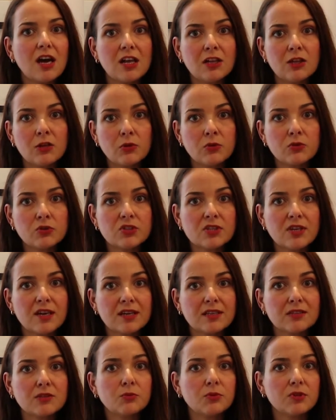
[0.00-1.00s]

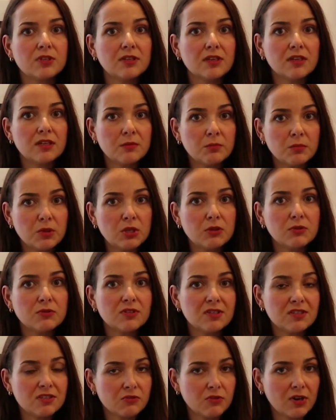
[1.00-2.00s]
alongside with the
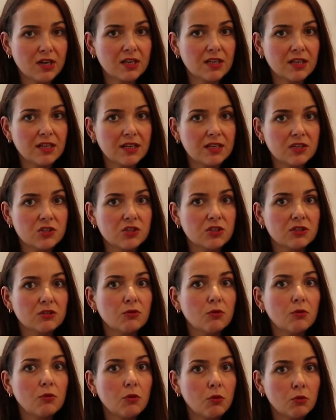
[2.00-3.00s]
immune dysregulation
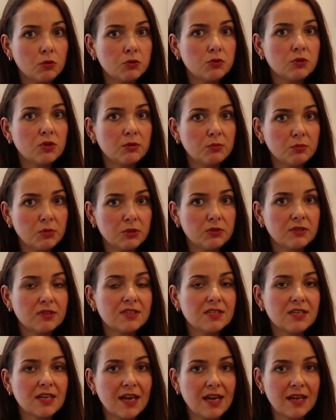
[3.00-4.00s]
or
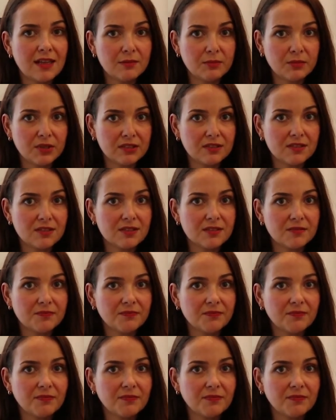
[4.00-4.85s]
autoimmunity element.